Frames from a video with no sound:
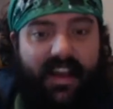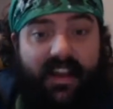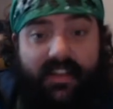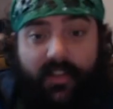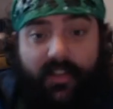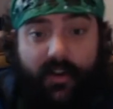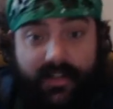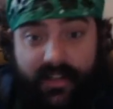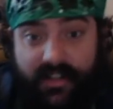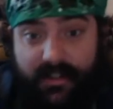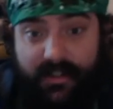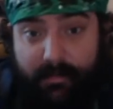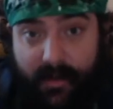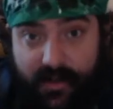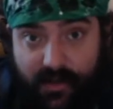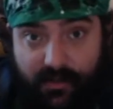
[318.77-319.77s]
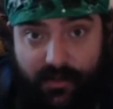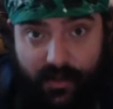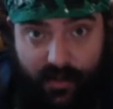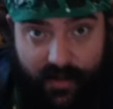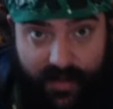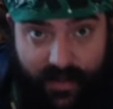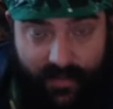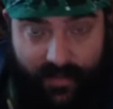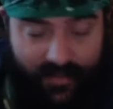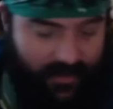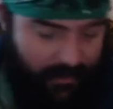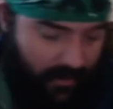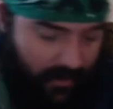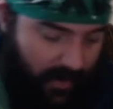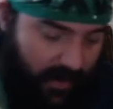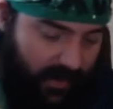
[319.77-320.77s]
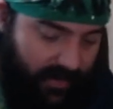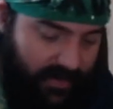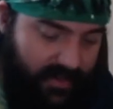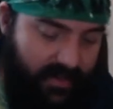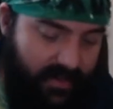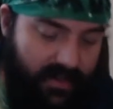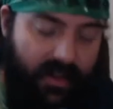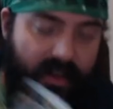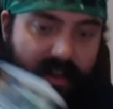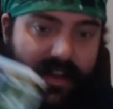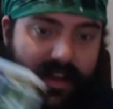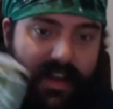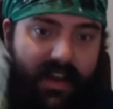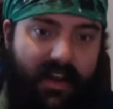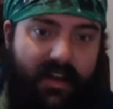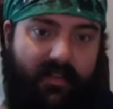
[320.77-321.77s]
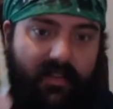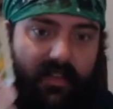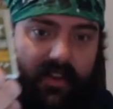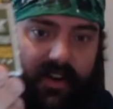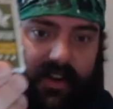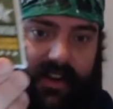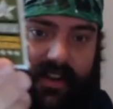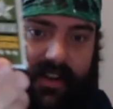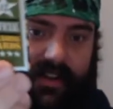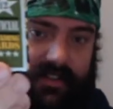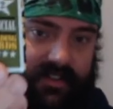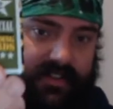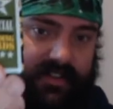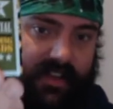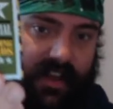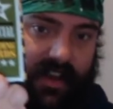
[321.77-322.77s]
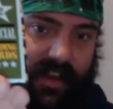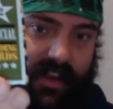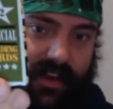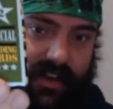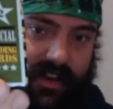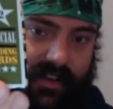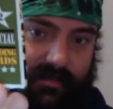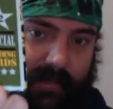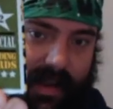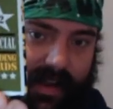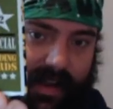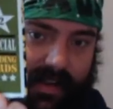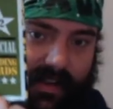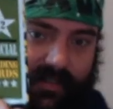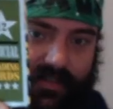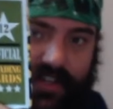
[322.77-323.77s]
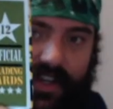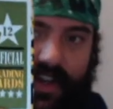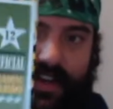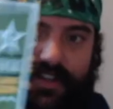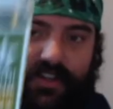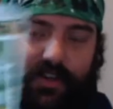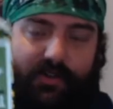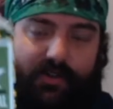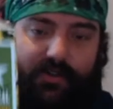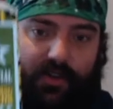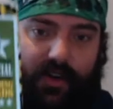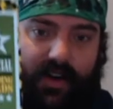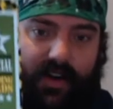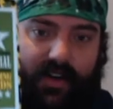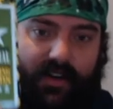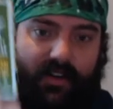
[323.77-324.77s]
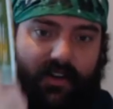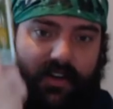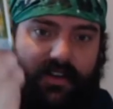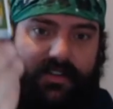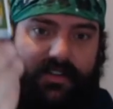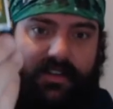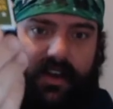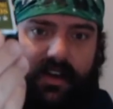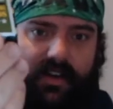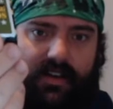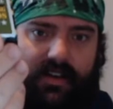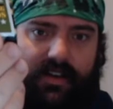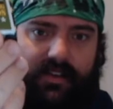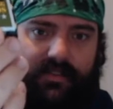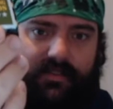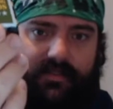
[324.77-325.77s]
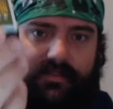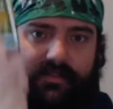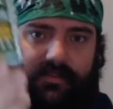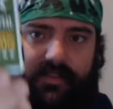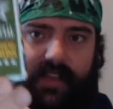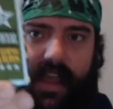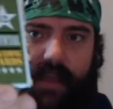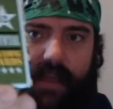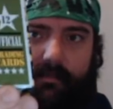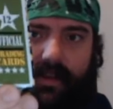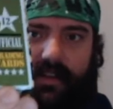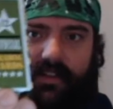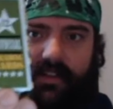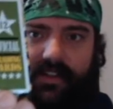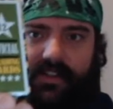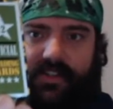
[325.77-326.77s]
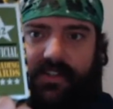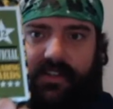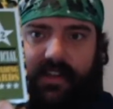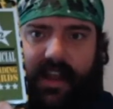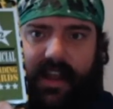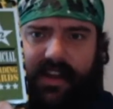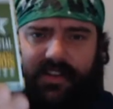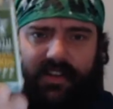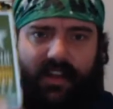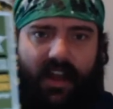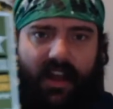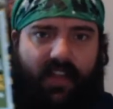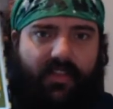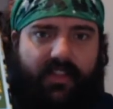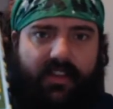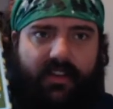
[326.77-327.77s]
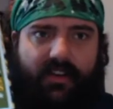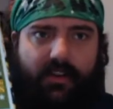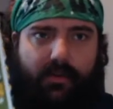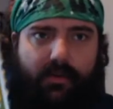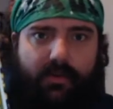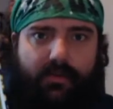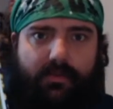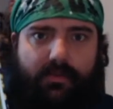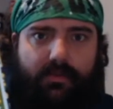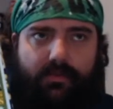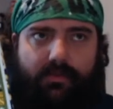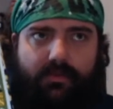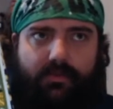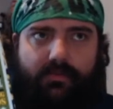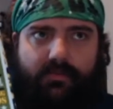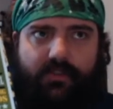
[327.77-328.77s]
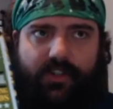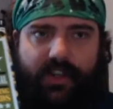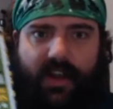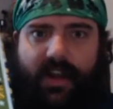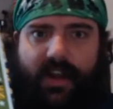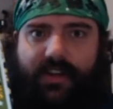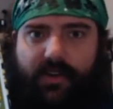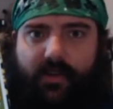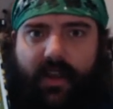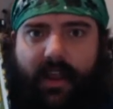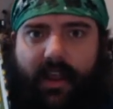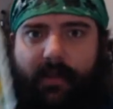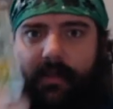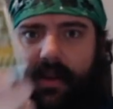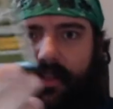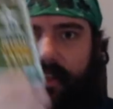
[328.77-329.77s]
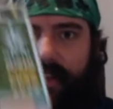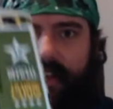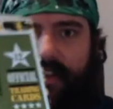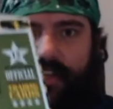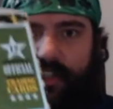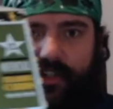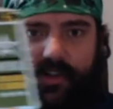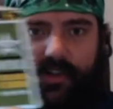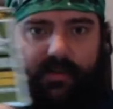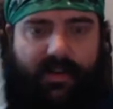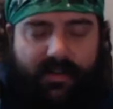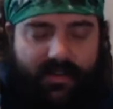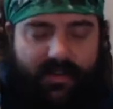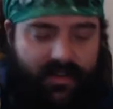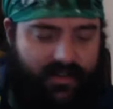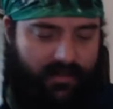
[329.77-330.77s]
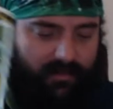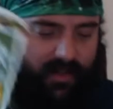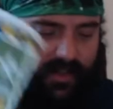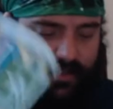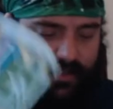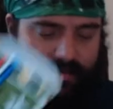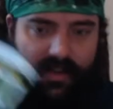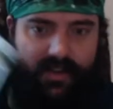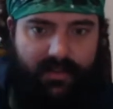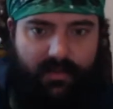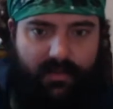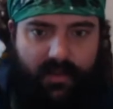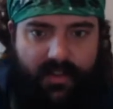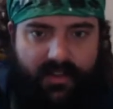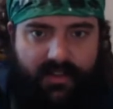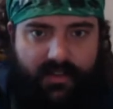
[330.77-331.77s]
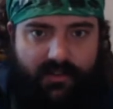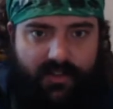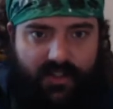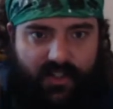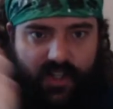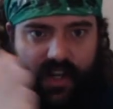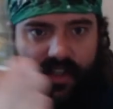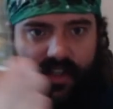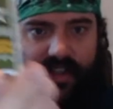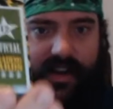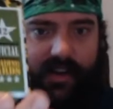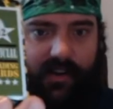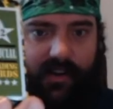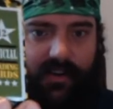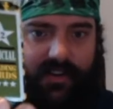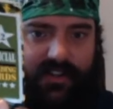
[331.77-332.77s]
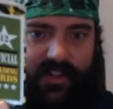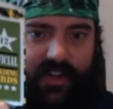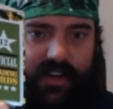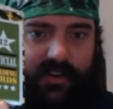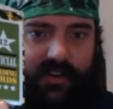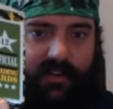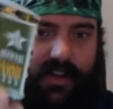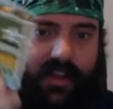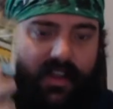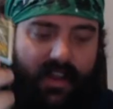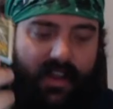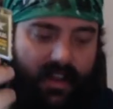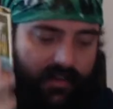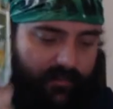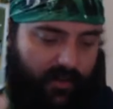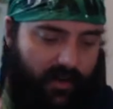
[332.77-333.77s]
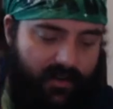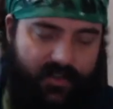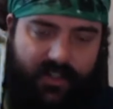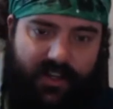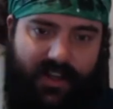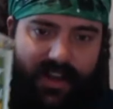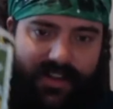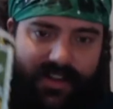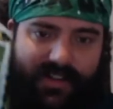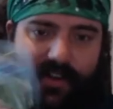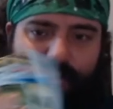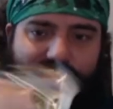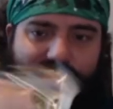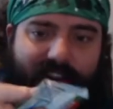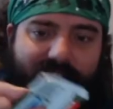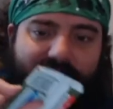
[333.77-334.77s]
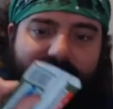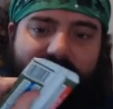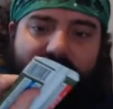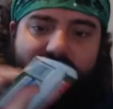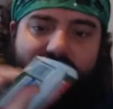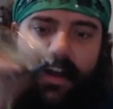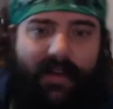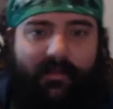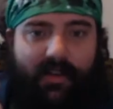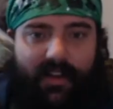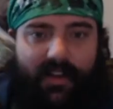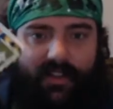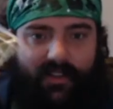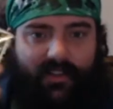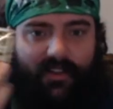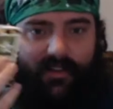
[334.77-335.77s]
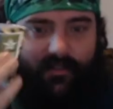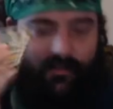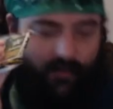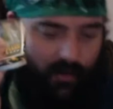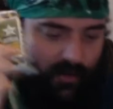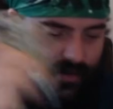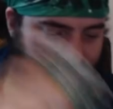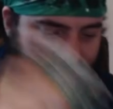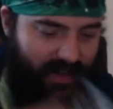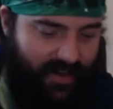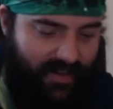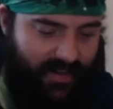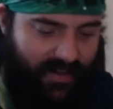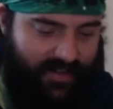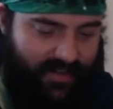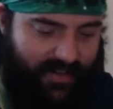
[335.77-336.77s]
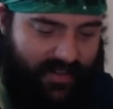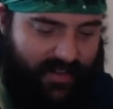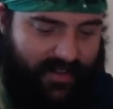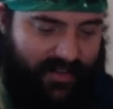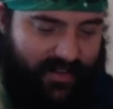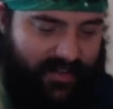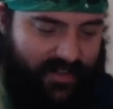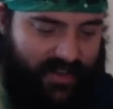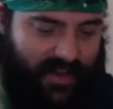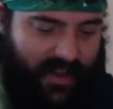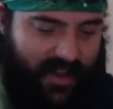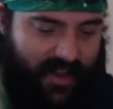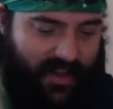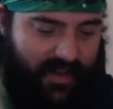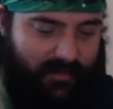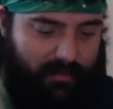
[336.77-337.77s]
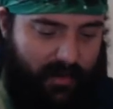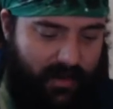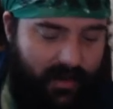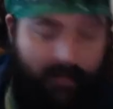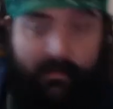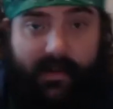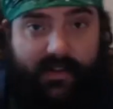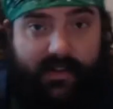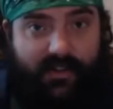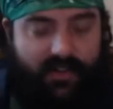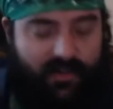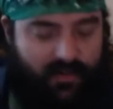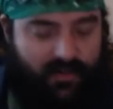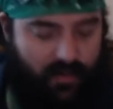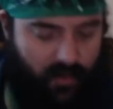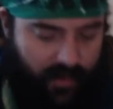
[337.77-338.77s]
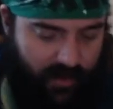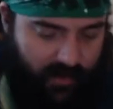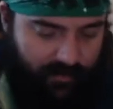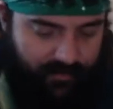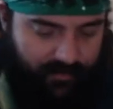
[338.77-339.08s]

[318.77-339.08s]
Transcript: There is a special treat in this box. There is a pack of G.I. Joe trading cards. 8-Bit Glitch actually got the new G.I. Joe game, and I think he's streamed it and done some Let's Plays with it, so you should check that out on his channel if you're a G.I. Joe fan. I'm going to look forward to getting into these and putting up pictures on Twitter.